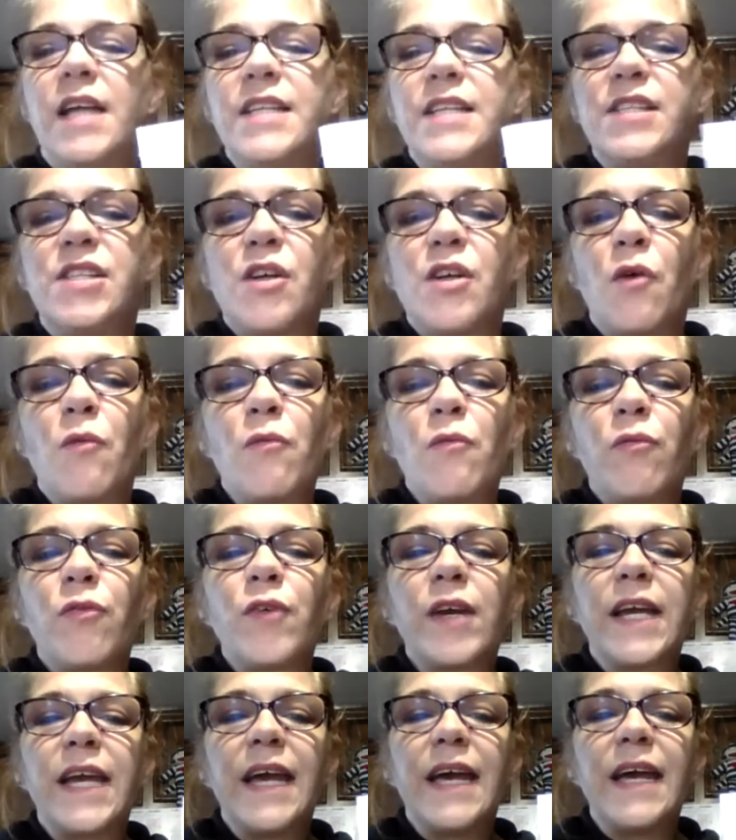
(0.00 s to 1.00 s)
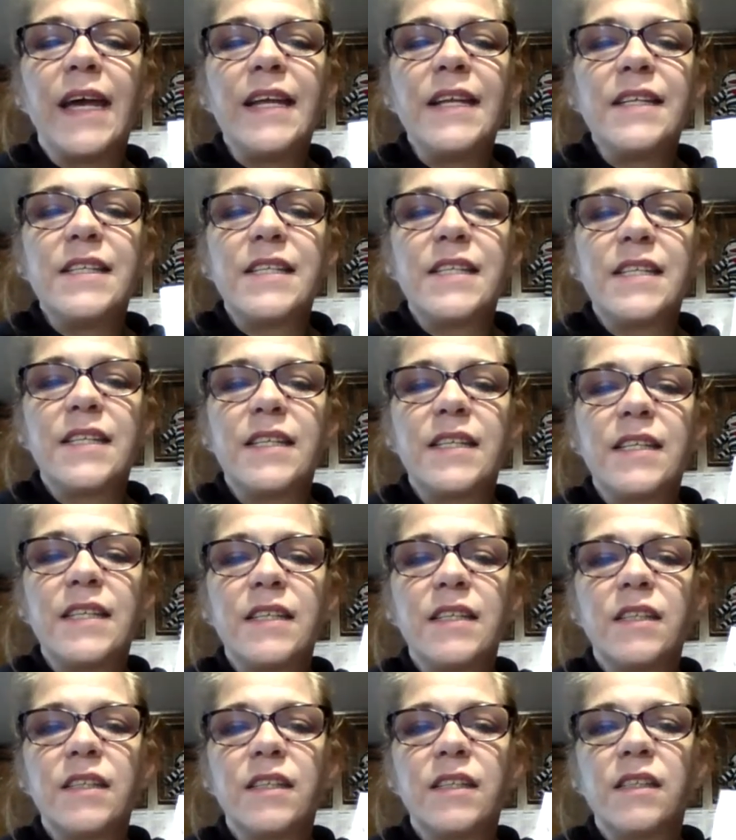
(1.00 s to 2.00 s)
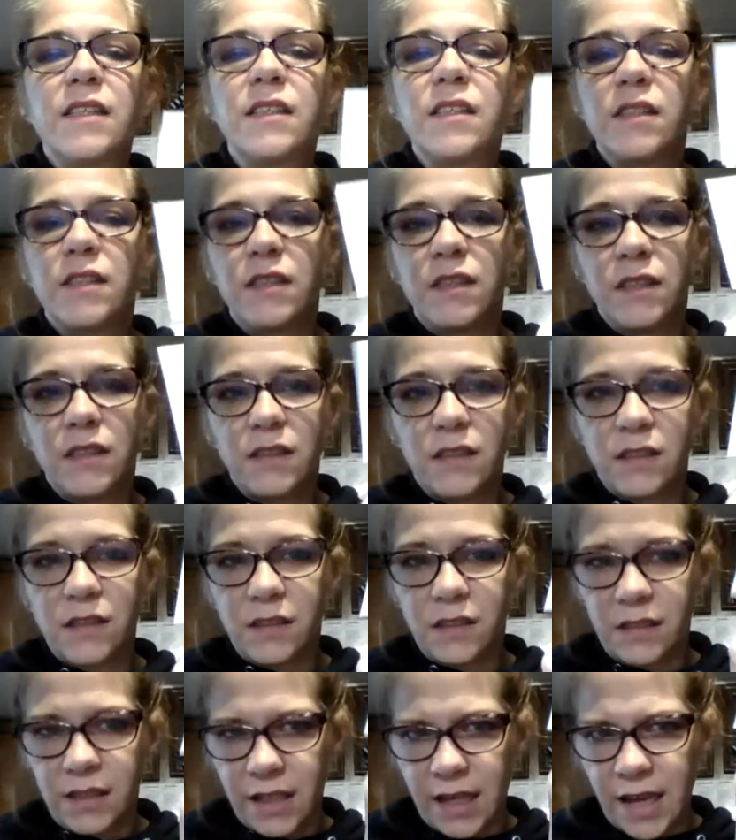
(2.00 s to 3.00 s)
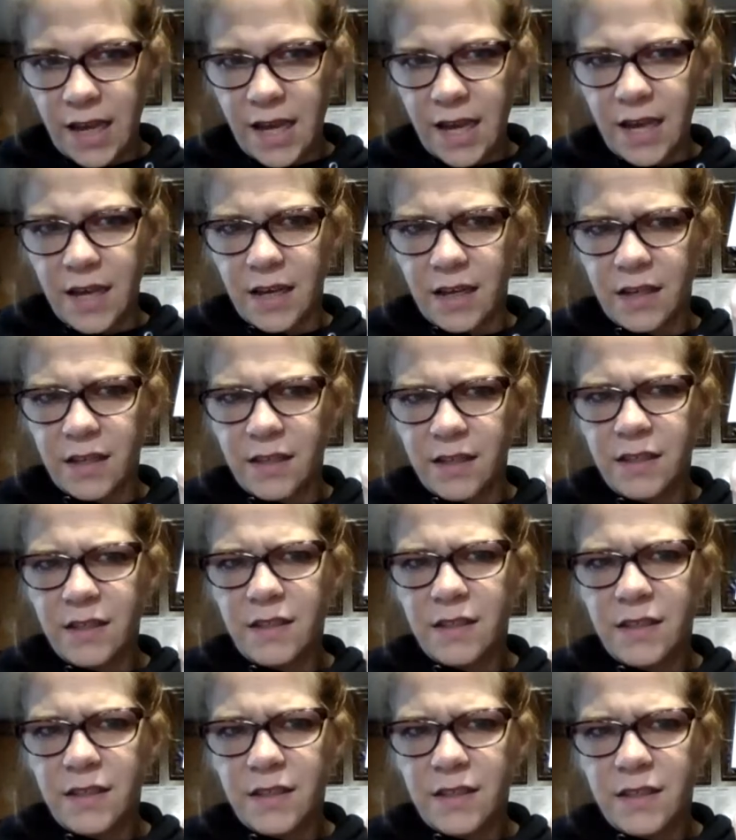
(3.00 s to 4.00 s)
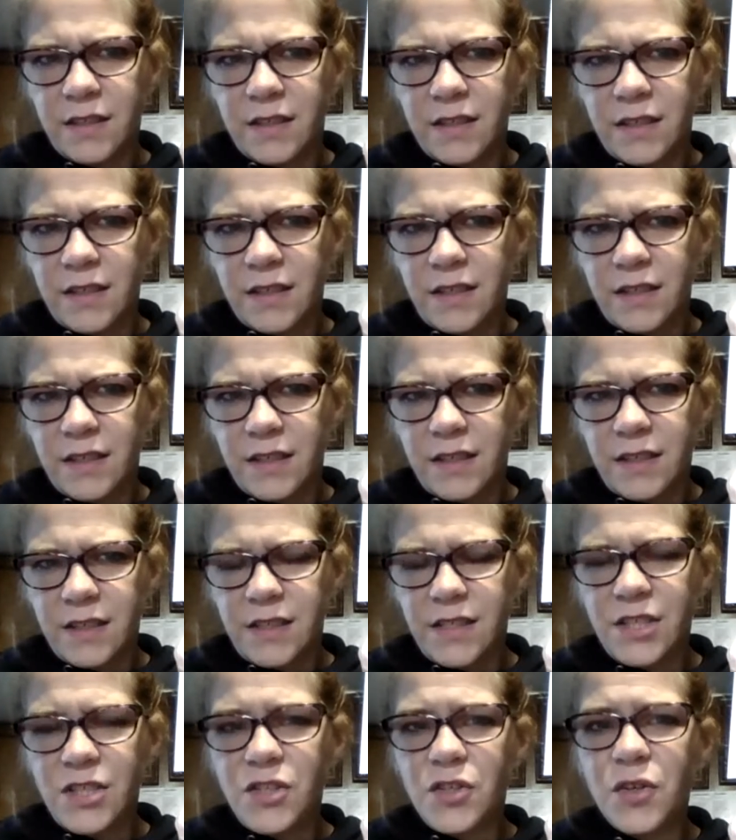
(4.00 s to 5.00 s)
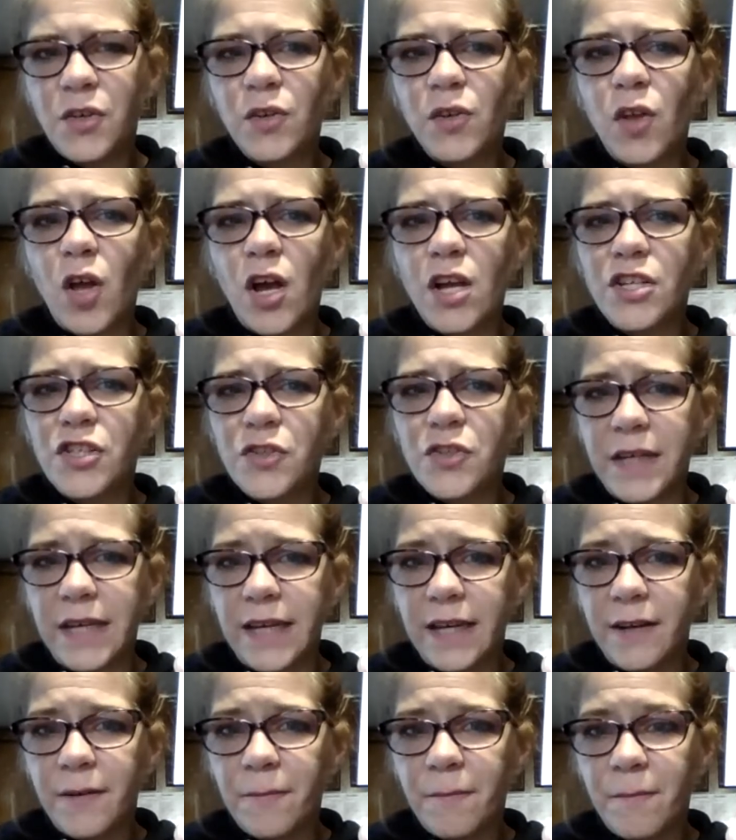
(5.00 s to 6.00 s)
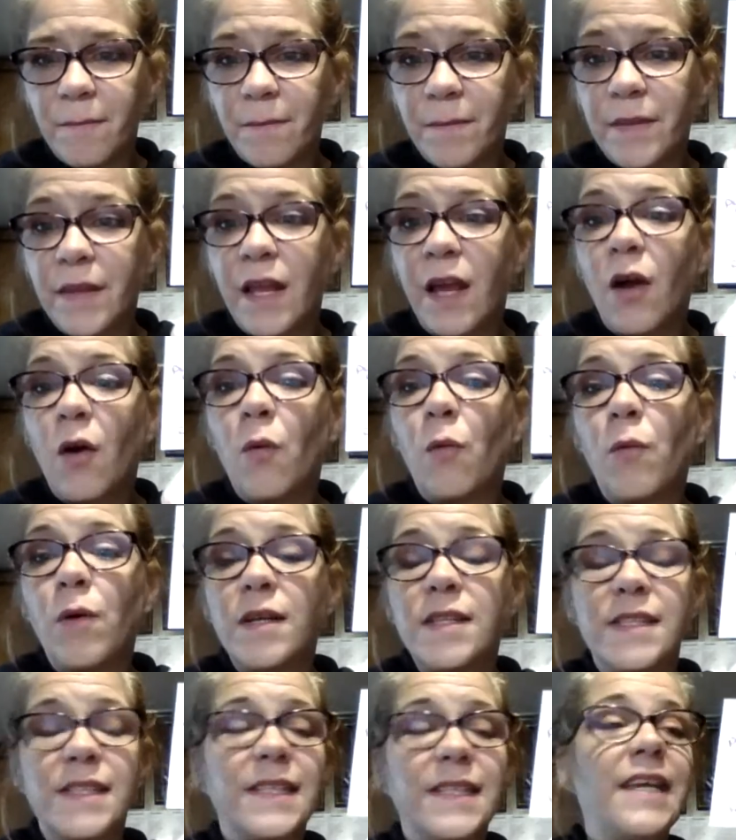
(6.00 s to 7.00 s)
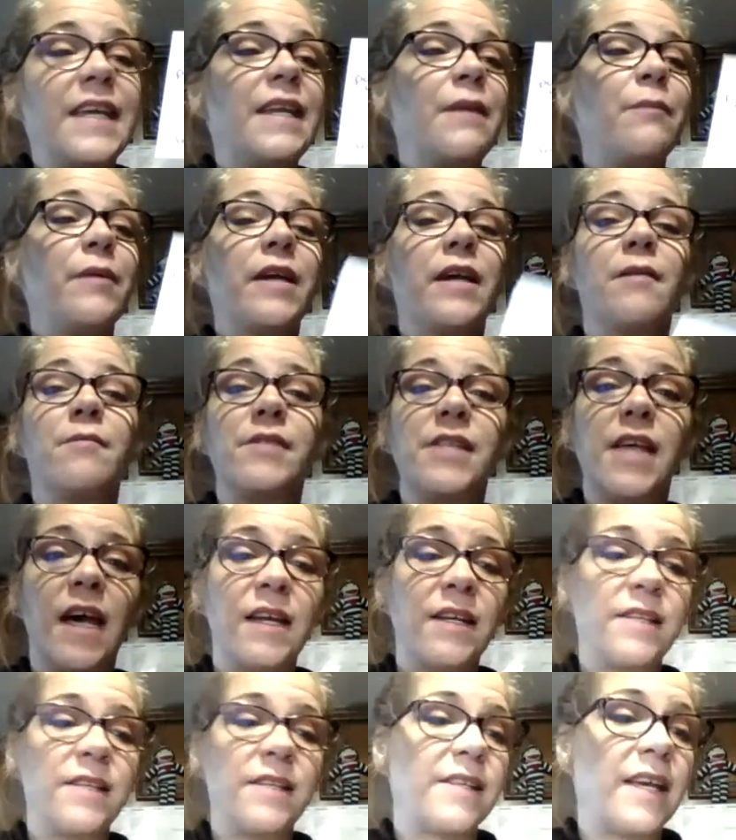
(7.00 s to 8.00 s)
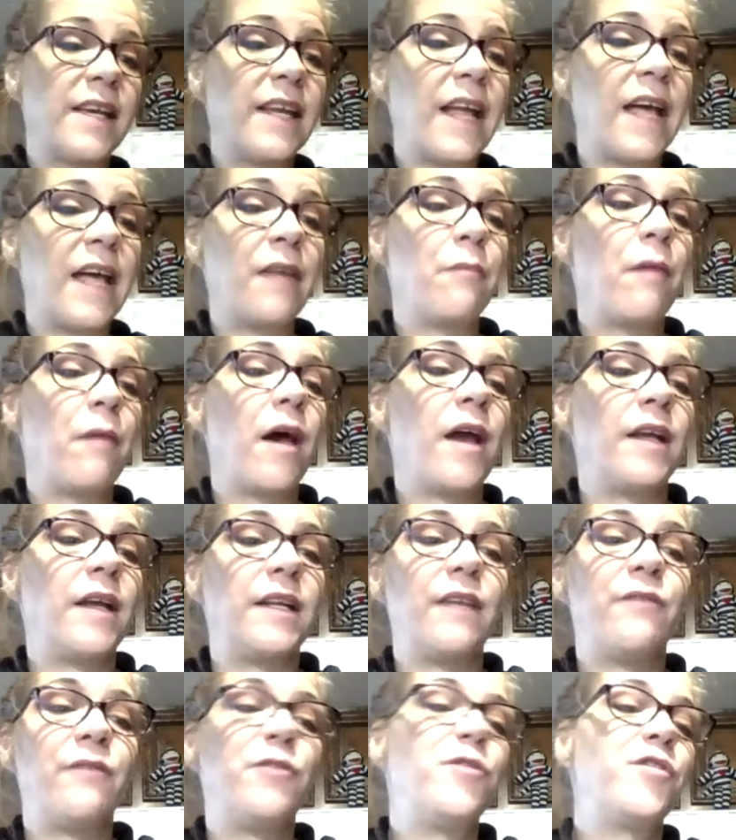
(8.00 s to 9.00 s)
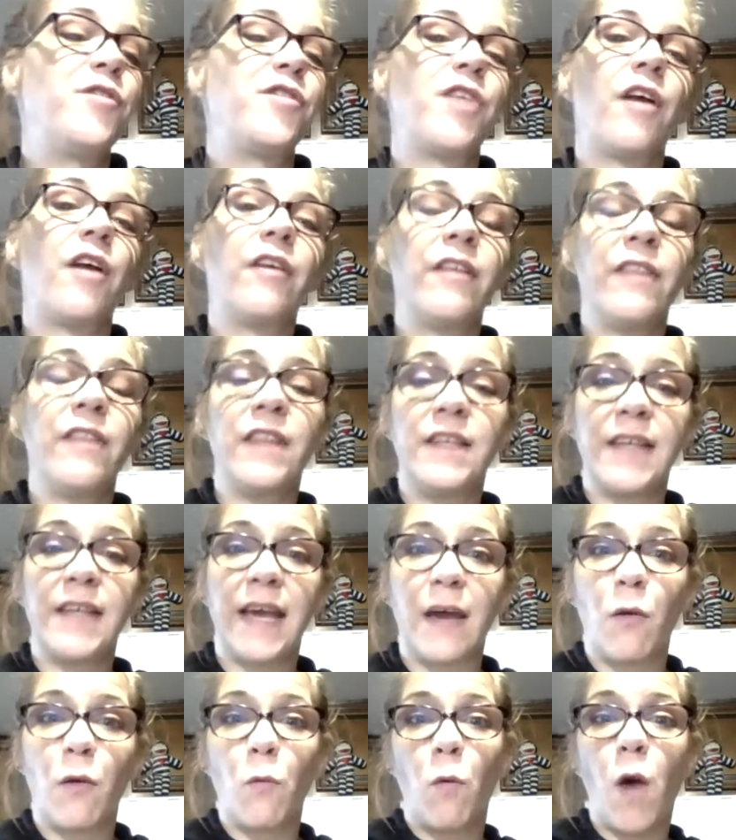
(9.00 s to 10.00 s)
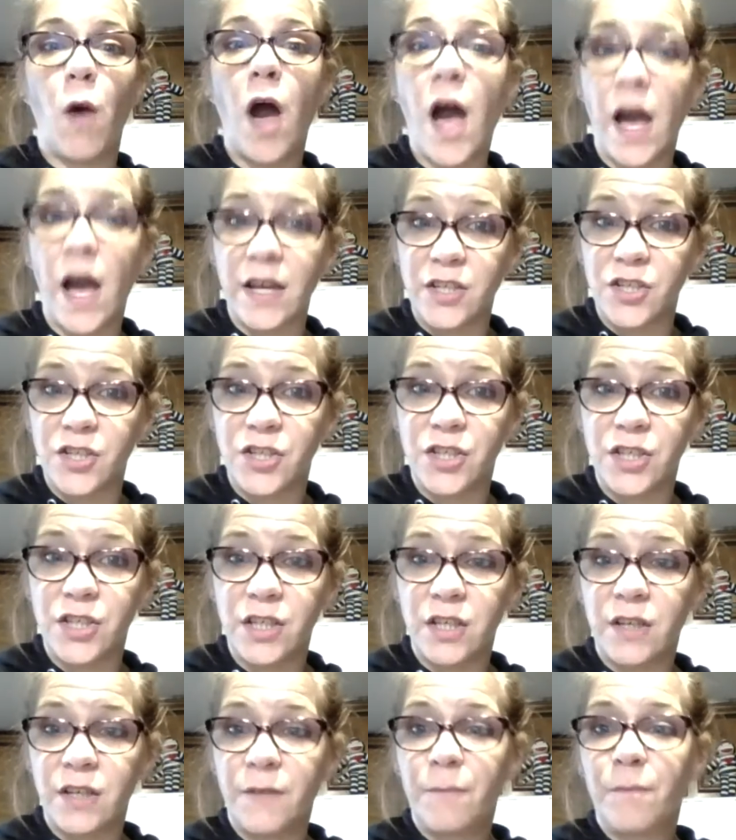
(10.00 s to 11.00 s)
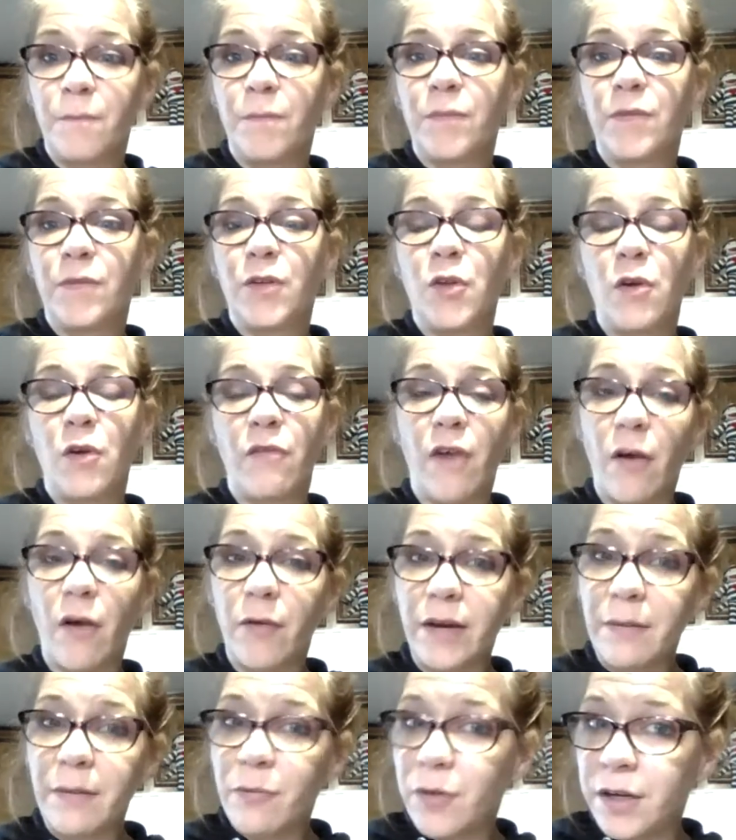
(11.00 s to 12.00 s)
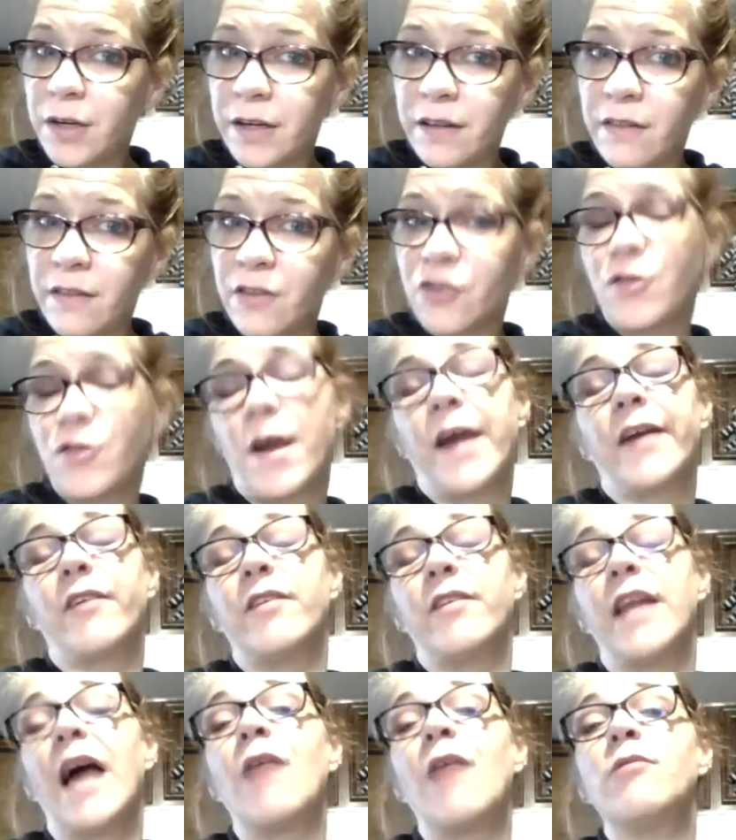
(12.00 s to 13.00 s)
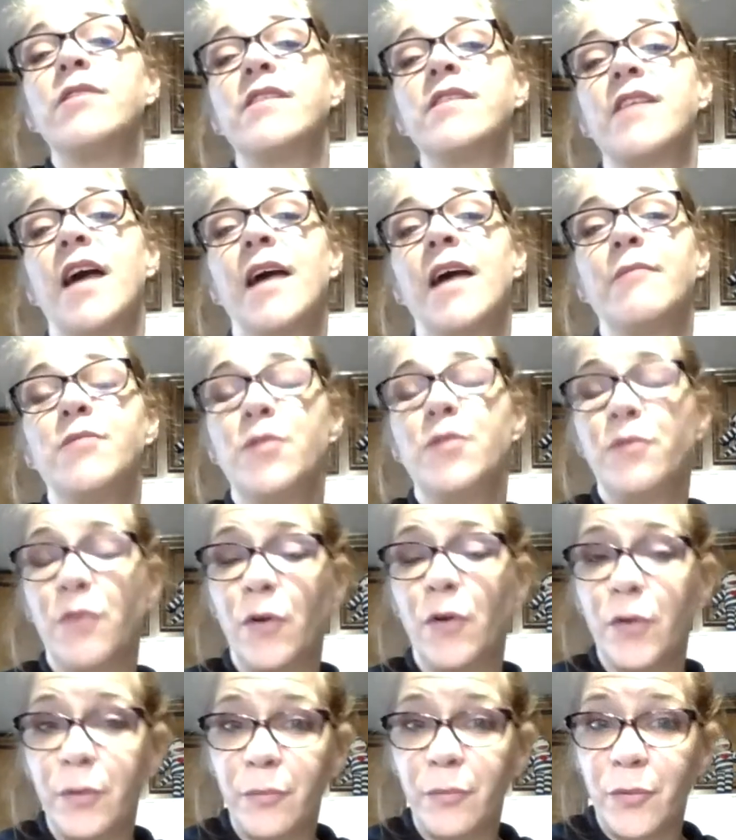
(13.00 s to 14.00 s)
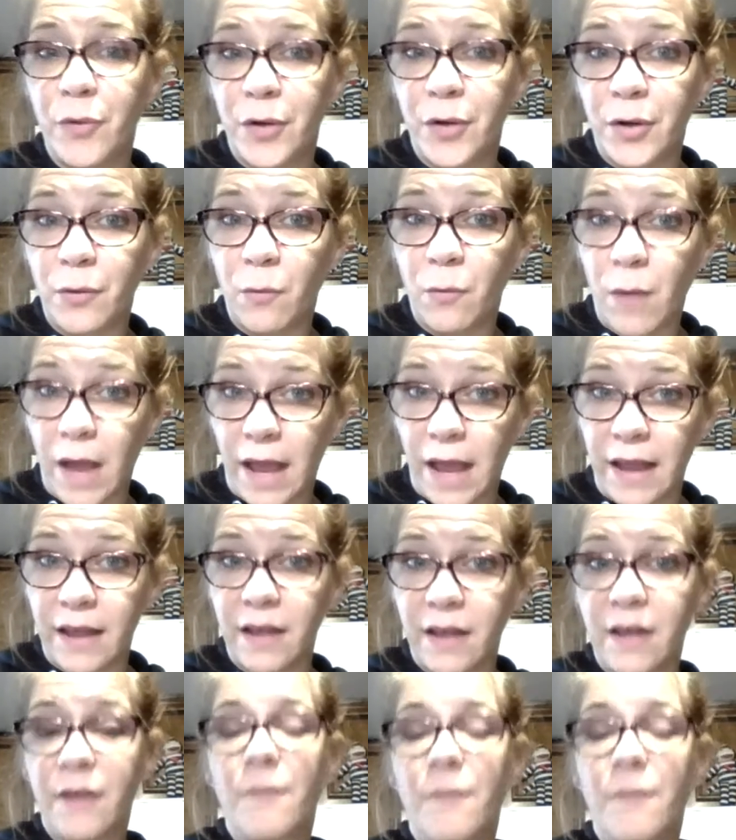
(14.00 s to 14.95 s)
Don't forget to do your laundry. Once again, it becomes out of sight, out of mind. If you started the day at wash, you have already put it in the dryer. Now it's time to fold and put it away.